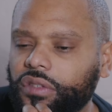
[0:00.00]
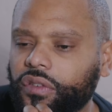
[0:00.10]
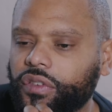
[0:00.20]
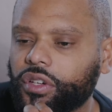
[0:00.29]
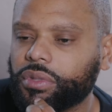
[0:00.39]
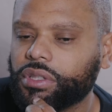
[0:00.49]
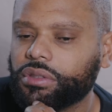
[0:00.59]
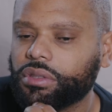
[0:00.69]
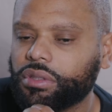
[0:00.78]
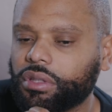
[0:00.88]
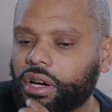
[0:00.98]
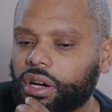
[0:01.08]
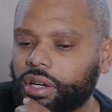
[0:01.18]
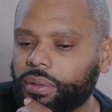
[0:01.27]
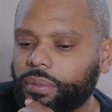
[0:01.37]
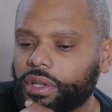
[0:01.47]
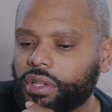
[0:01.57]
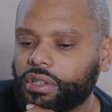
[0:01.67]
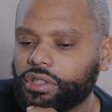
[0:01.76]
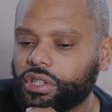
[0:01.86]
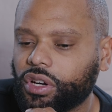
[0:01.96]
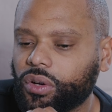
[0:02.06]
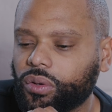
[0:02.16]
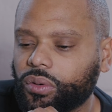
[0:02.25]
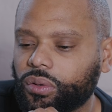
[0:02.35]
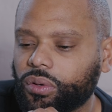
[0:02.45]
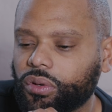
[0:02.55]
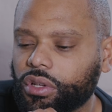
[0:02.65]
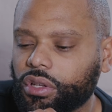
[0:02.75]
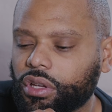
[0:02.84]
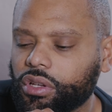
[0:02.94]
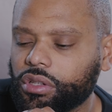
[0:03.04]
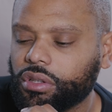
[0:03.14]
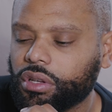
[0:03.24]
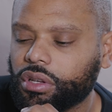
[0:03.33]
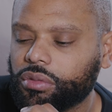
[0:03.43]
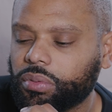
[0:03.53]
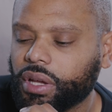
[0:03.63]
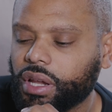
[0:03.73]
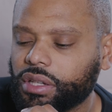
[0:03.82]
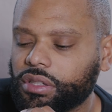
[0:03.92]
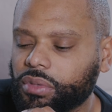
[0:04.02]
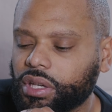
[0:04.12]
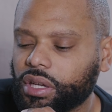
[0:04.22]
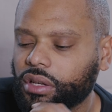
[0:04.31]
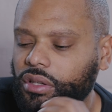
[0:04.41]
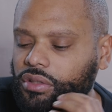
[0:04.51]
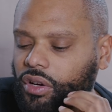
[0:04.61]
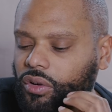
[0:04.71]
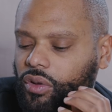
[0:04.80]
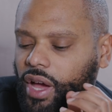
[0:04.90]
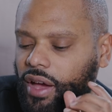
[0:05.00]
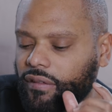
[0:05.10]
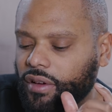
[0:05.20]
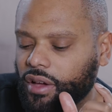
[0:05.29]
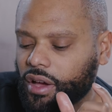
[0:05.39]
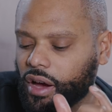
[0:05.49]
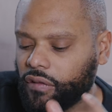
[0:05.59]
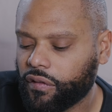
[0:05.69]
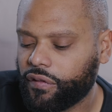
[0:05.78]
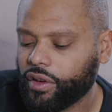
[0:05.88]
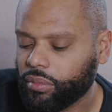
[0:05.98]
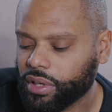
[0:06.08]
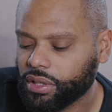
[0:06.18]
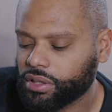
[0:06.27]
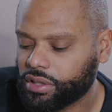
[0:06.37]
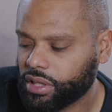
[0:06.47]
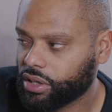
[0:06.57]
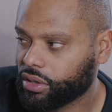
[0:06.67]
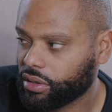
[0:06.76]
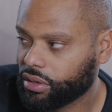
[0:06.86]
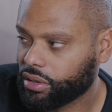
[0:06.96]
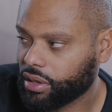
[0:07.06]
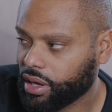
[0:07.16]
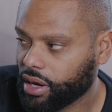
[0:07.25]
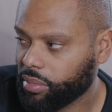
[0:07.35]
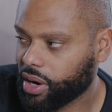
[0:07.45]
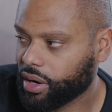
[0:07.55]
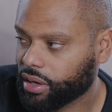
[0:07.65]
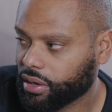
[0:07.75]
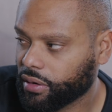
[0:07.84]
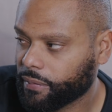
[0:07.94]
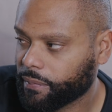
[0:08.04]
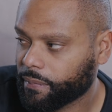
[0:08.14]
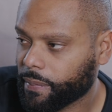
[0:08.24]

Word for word: about this fulfillment. Uh, so can you just explain that to me again? So you have a fulfillment center yeah. in America,